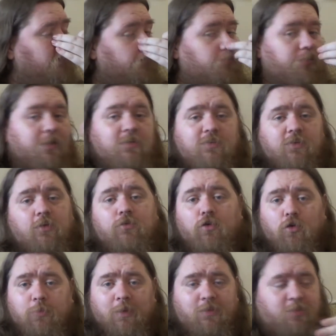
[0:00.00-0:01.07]
so I can still
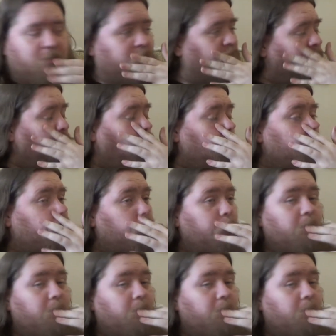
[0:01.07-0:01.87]
talk about the things I want,